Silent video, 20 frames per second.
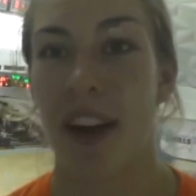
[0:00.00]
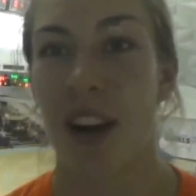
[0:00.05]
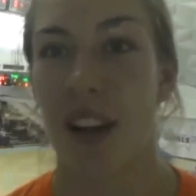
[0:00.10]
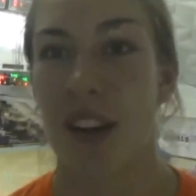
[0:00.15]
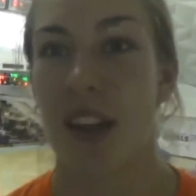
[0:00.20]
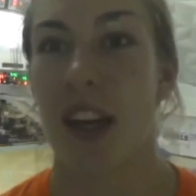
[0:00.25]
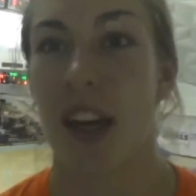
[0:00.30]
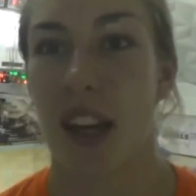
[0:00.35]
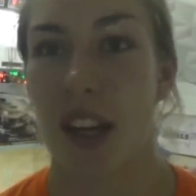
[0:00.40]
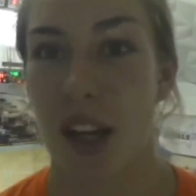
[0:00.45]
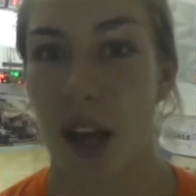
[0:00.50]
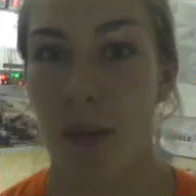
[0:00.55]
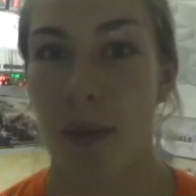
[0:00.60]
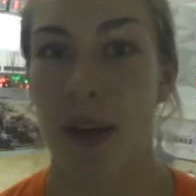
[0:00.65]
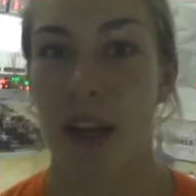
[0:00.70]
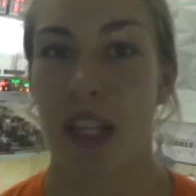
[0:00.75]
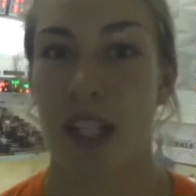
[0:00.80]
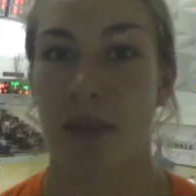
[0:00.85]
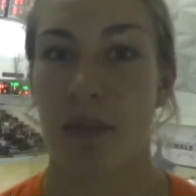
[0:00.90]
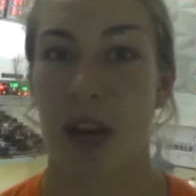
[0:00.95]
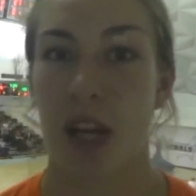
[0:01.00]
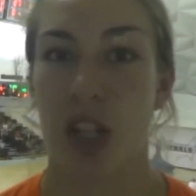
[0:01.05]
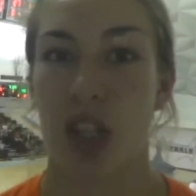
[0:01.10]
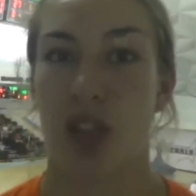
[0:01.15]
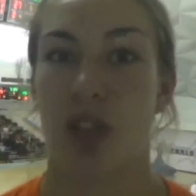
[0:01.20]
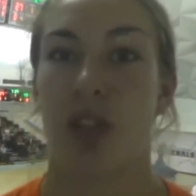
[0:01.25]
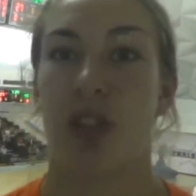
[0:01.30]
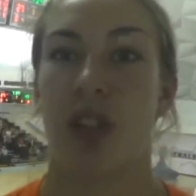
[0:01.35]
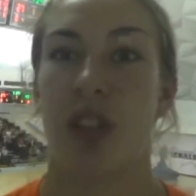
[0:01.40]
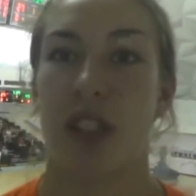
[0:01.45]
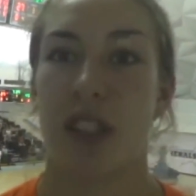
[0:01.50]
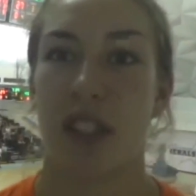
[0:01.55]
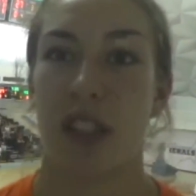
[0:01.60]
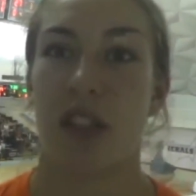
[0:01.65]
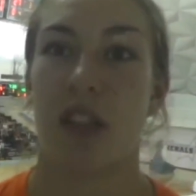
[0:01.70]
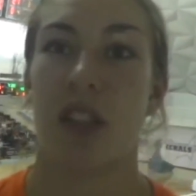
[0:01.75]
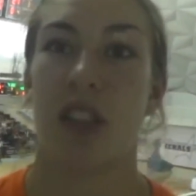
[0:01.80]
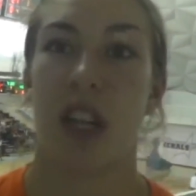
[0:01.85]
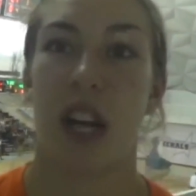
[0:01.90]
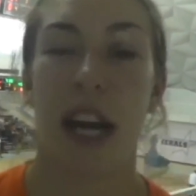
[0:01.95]
And then coming into my junior and
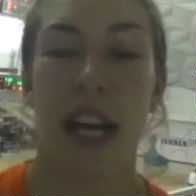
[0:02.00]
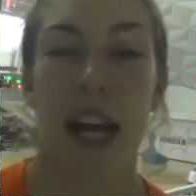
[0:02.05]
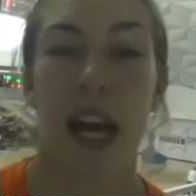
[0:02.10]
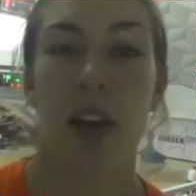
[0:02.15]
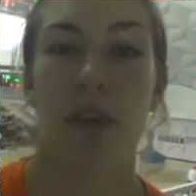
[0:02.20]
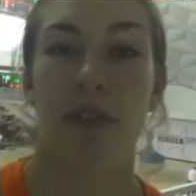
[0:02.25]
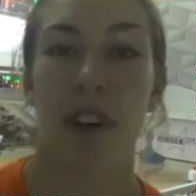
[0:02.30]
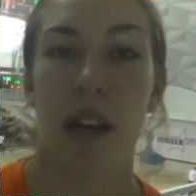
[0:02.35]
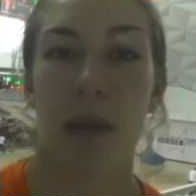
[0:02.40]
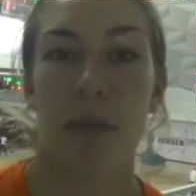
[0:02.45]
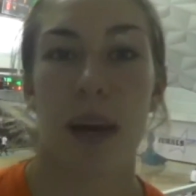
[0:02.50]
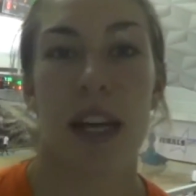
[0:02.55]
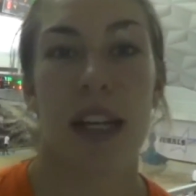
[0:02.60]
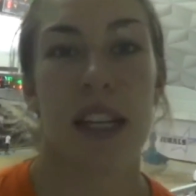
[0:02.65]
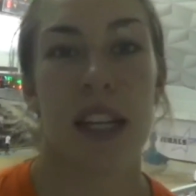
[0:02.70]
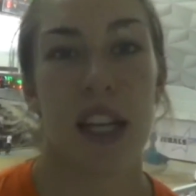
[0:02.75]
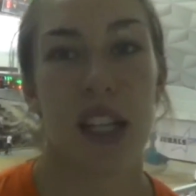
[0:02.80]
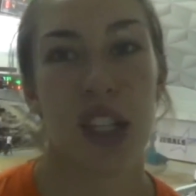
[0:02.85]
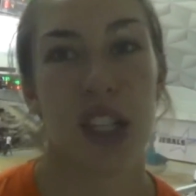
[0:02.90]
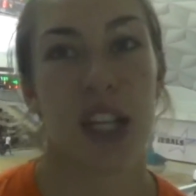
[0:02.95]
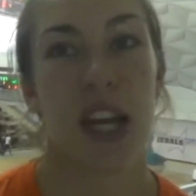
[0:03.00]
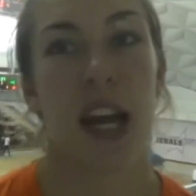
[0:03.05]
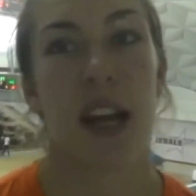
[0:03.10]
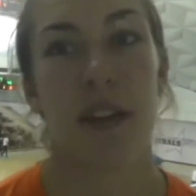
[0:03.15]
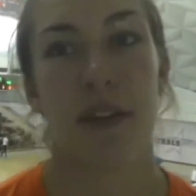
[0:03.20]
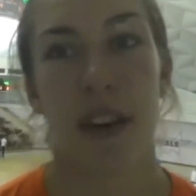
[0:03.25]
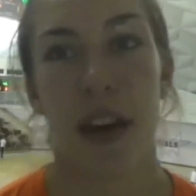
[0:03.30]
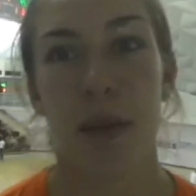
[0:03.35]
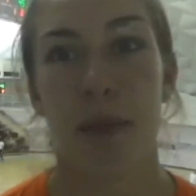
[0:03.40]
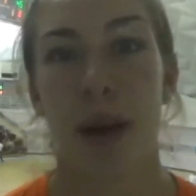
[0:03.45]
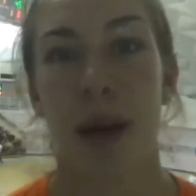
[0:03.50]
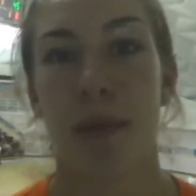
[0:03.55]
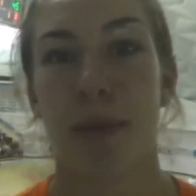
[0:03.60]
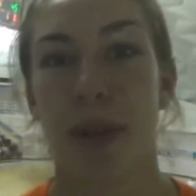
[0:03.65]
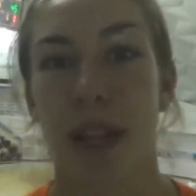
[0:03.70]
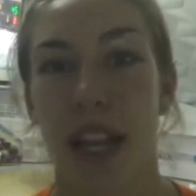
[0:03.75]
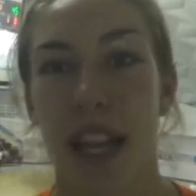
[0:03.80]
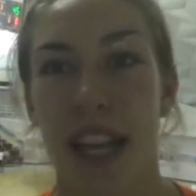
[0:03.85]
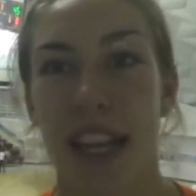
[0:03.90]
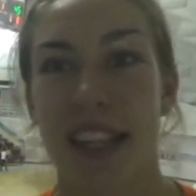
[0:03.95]
senior year, I kind of found my niche and kind of found my
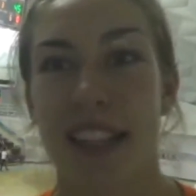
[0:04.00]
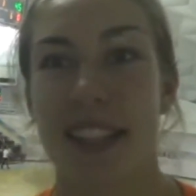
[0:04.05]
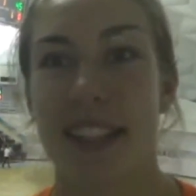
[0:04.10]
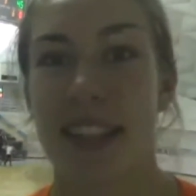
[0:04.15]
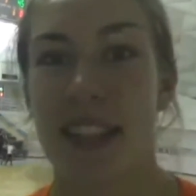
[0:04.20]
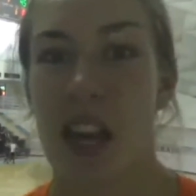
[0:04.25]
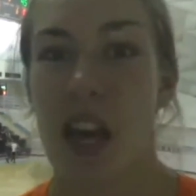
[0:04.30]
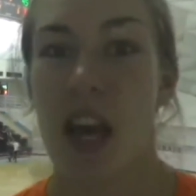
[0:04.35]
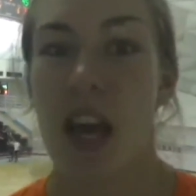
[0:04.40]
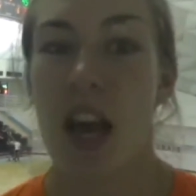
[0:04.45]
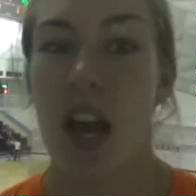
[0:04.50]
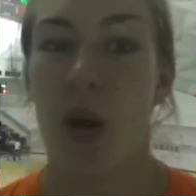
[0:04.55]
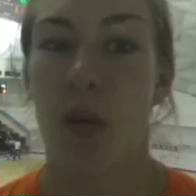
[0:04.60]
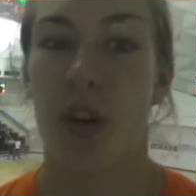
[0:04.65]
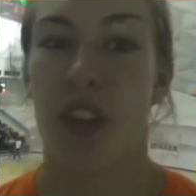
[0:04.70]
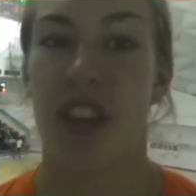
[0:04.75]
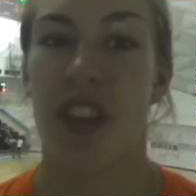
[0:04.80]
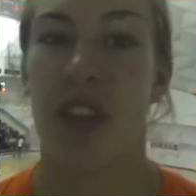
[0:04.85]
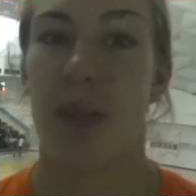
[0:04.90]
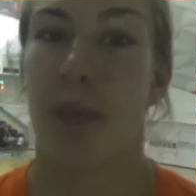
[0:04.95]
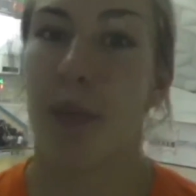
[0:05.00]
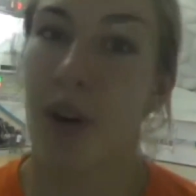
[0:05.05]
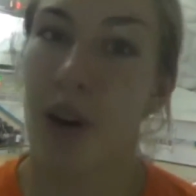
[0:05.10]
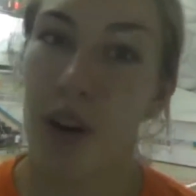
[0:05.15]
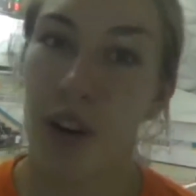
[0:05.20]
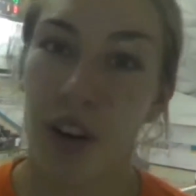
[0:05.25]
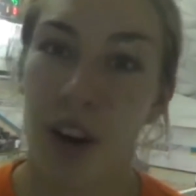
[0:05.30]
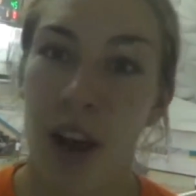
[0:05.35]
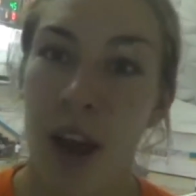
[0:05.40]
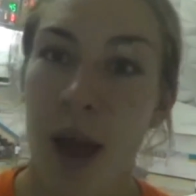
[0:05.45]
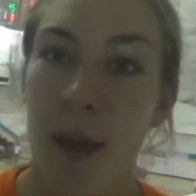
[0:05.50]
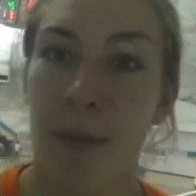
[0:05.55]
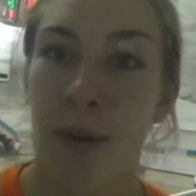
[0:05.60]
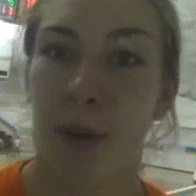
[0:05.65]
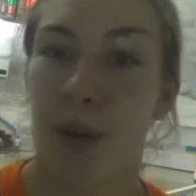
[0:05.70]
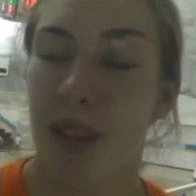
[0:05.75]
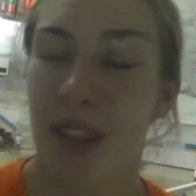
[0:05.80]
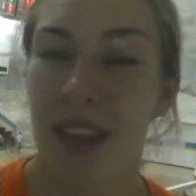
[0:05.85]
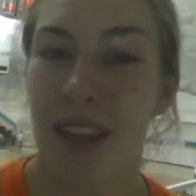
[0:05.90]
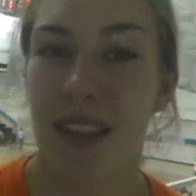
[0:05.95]
place within the program and
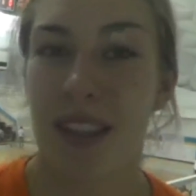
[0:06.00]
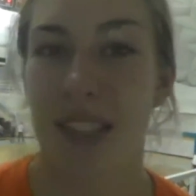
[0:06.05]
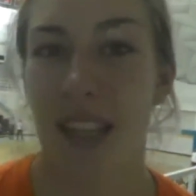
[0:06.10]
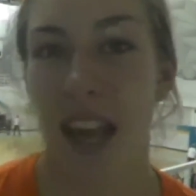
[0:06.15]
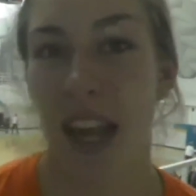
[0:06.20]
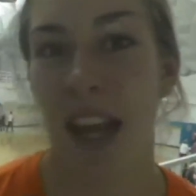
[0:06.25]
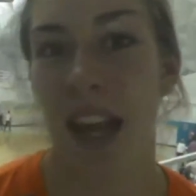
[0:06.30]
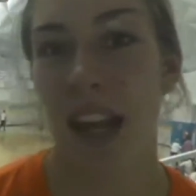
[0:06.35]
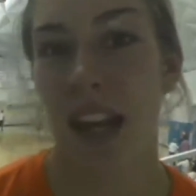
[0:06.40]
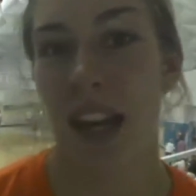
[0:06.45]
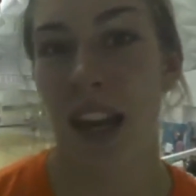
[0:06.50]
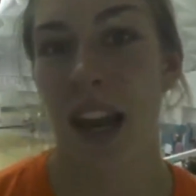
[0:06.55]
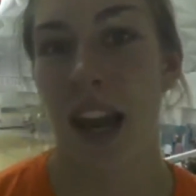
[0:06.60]
within the state.